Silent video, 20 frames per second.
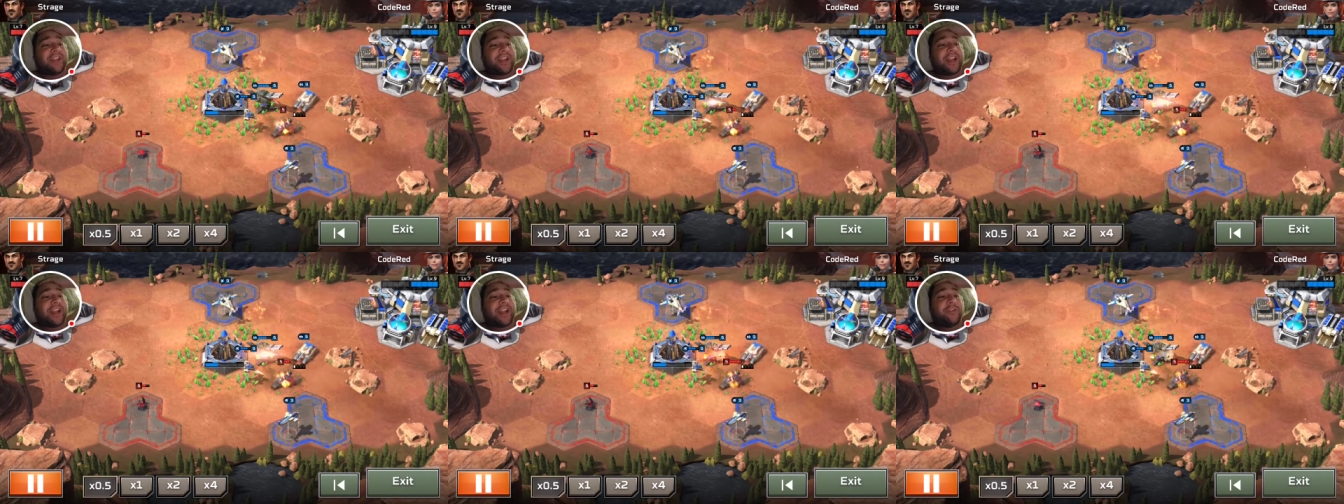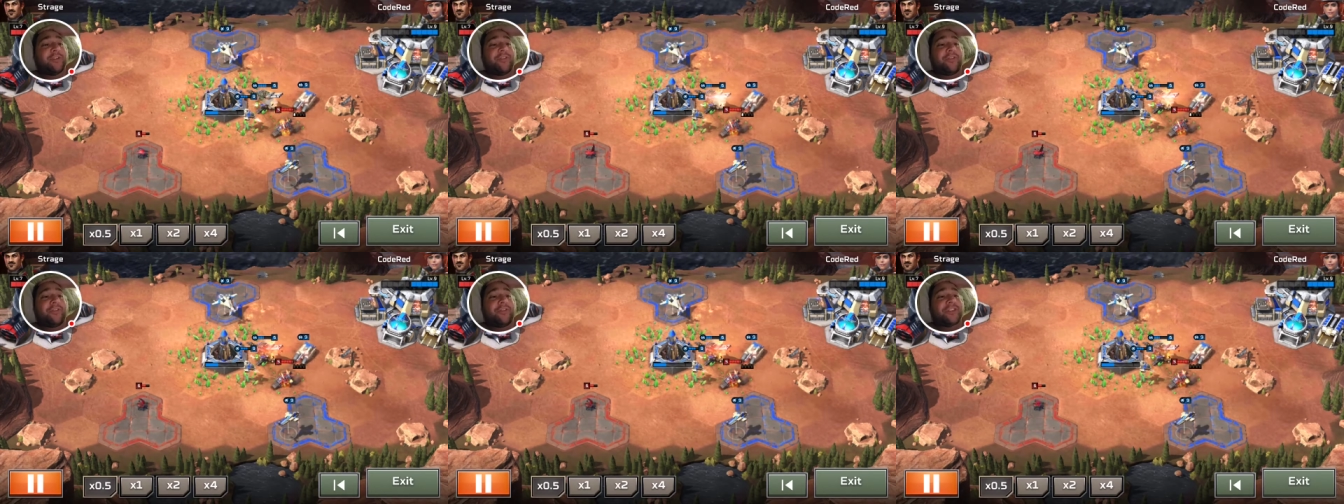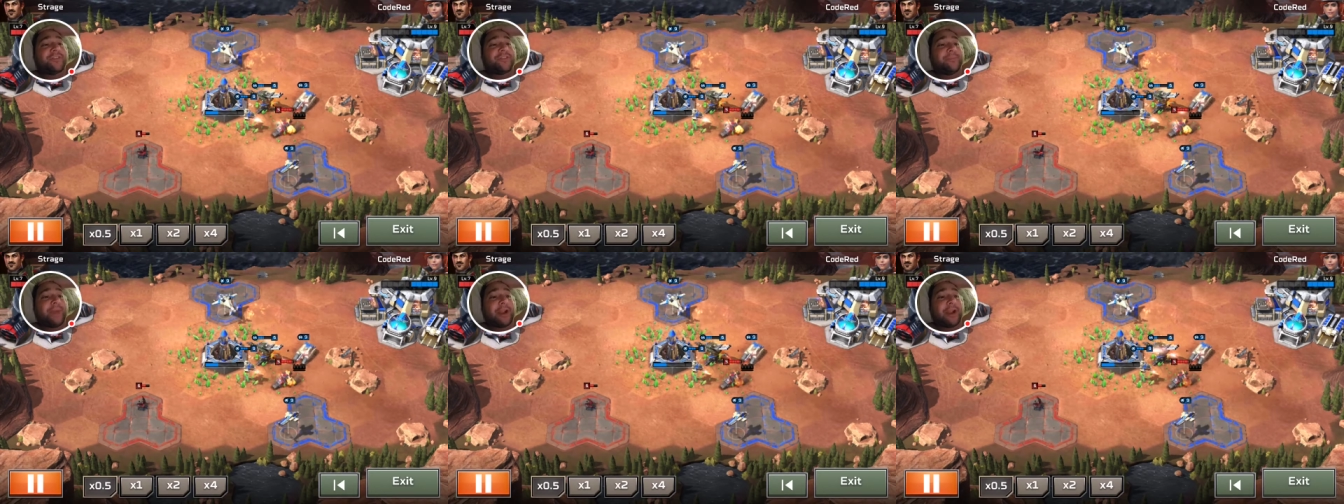I don't know if
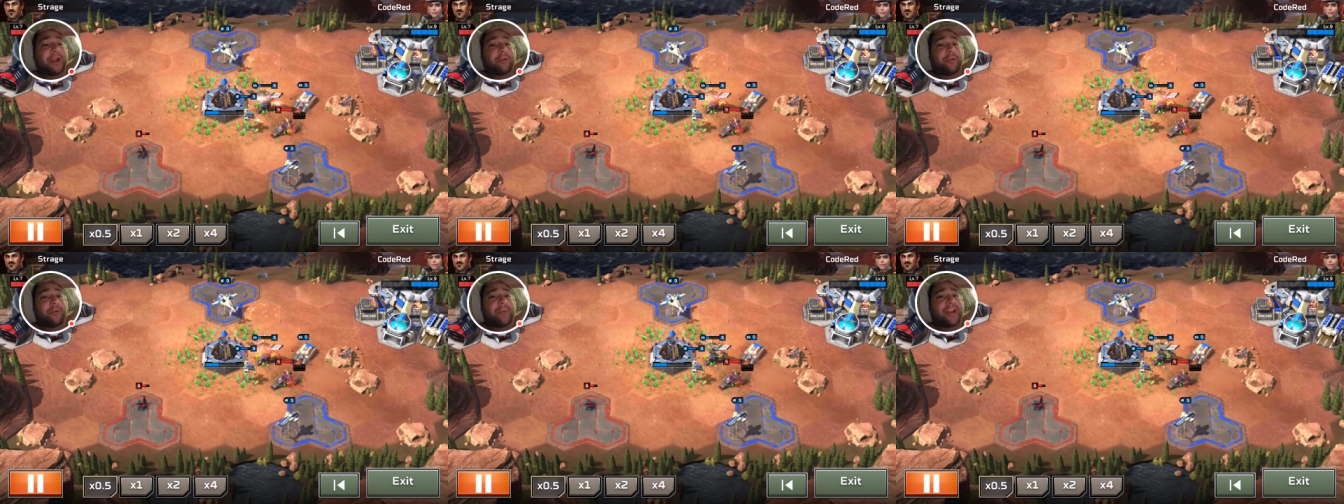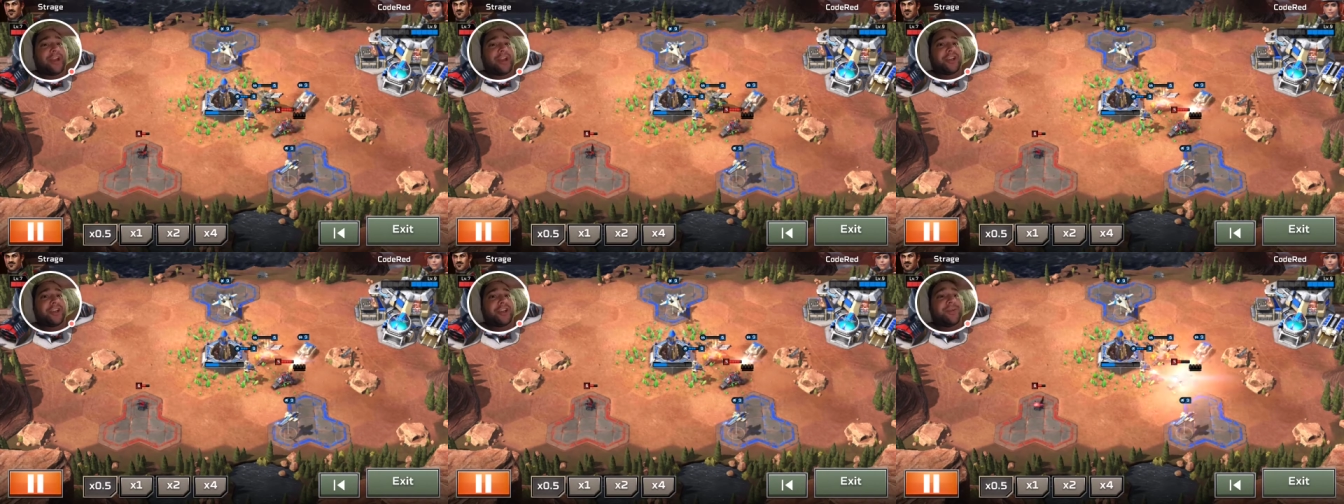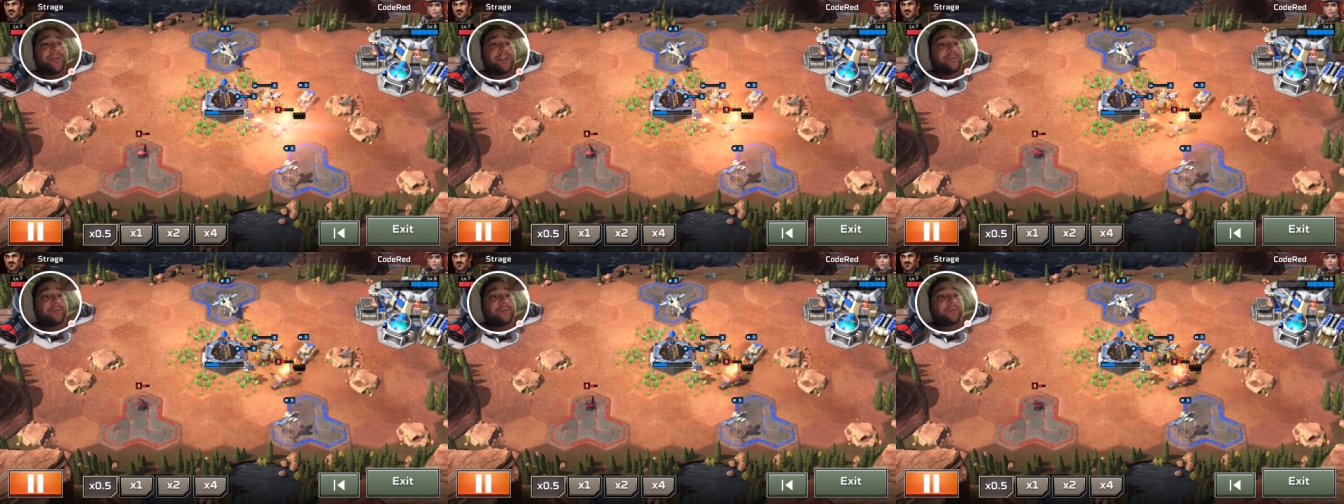that's micromanagement
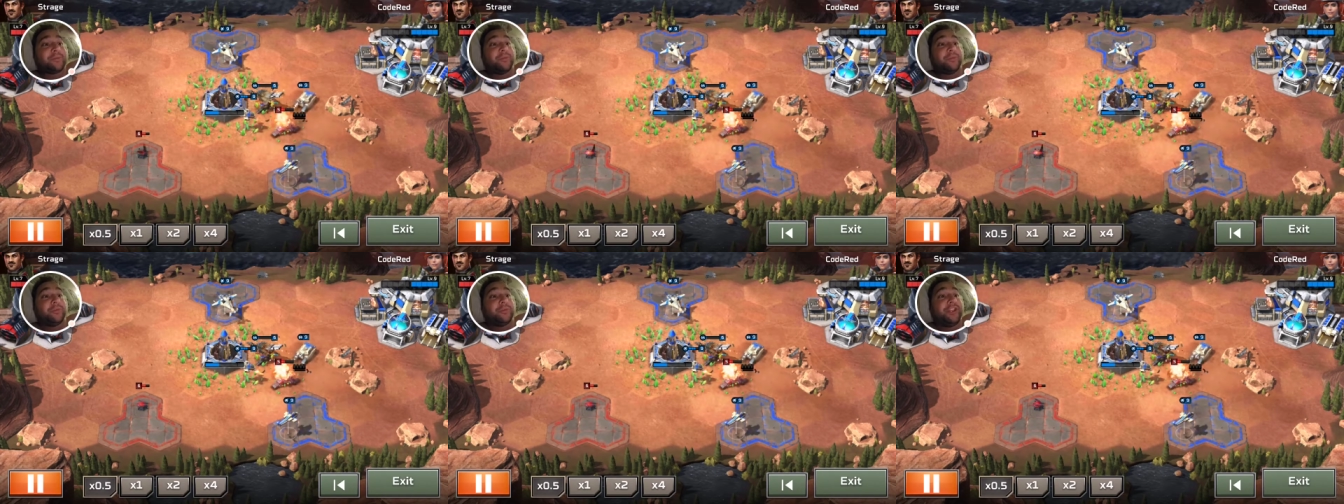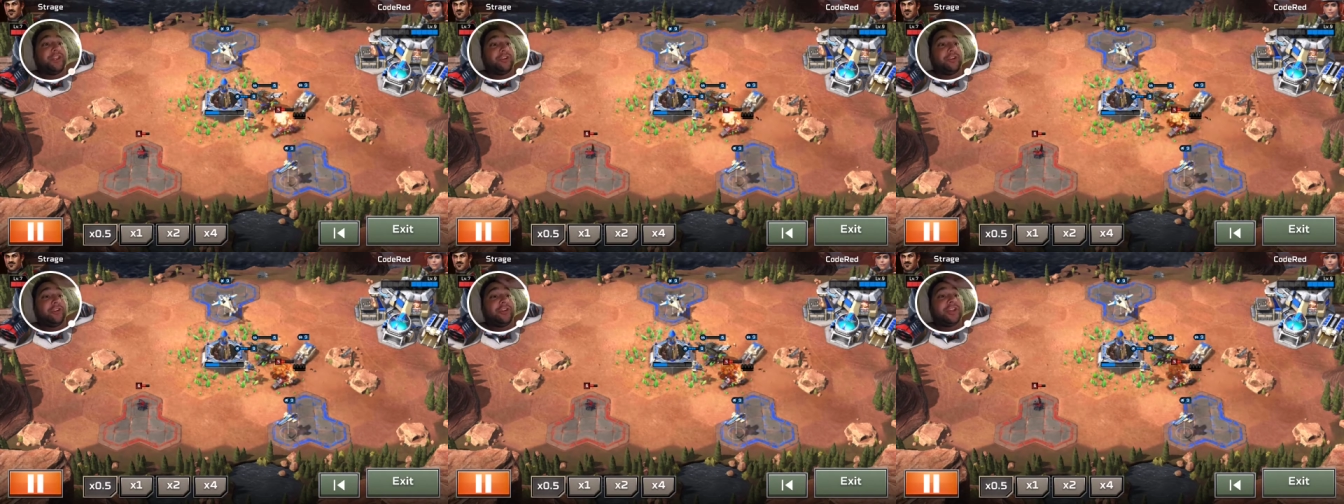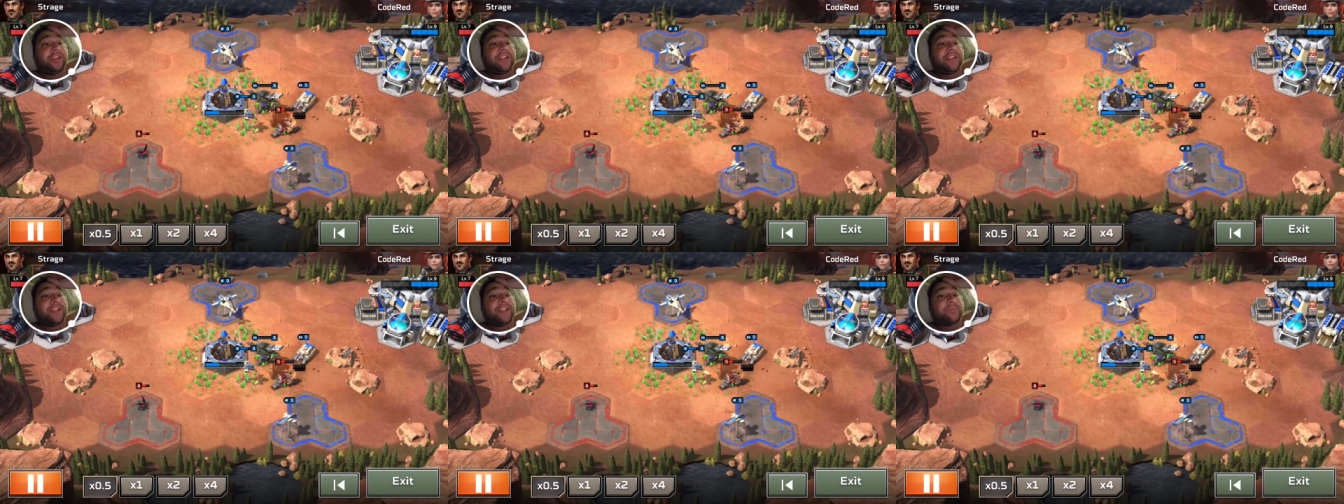that was really good on
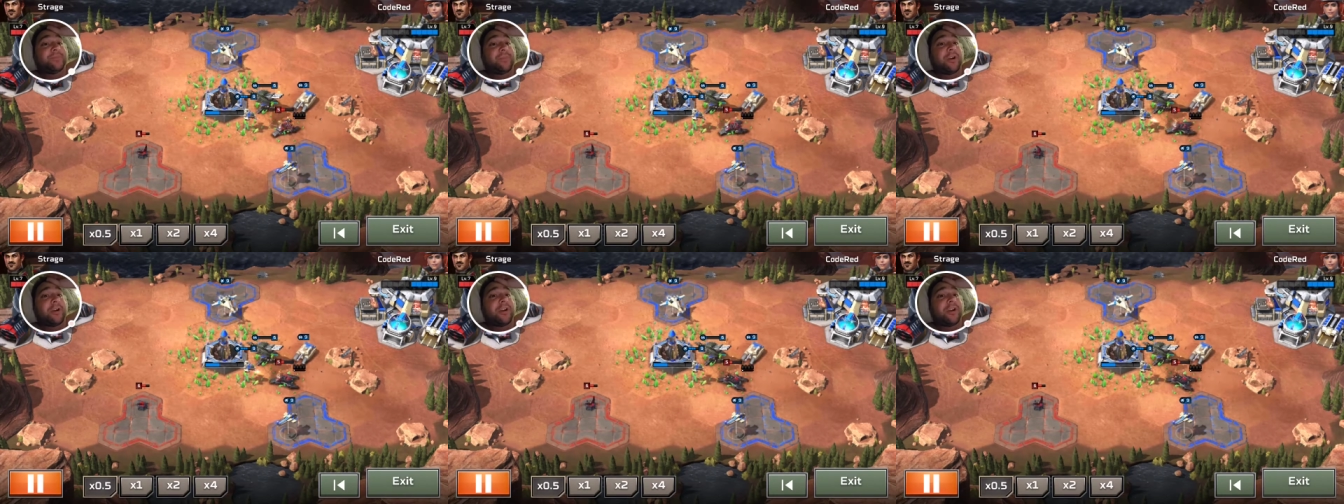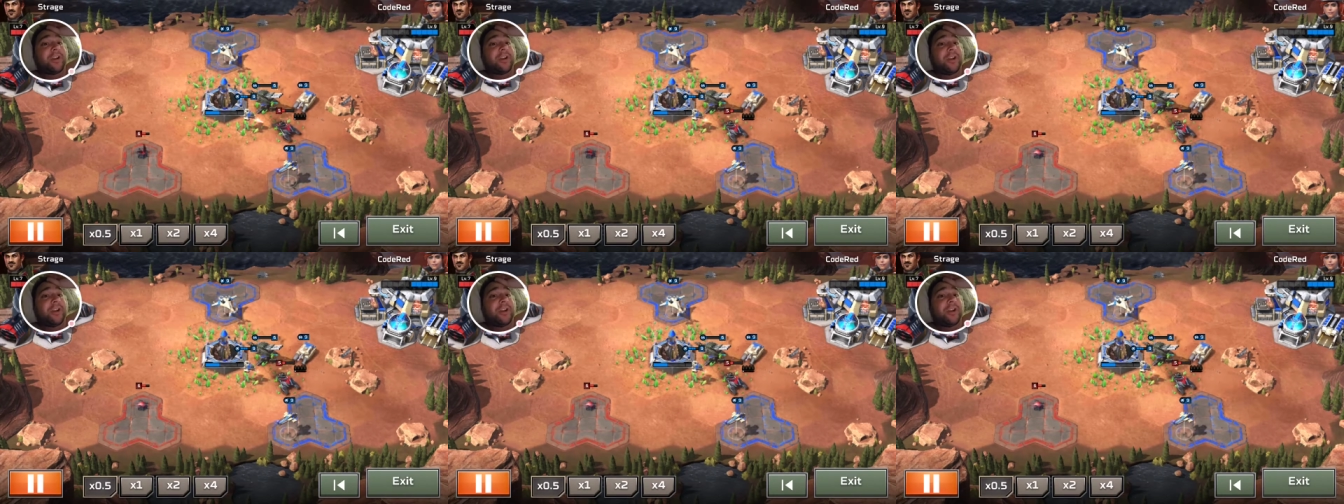his part,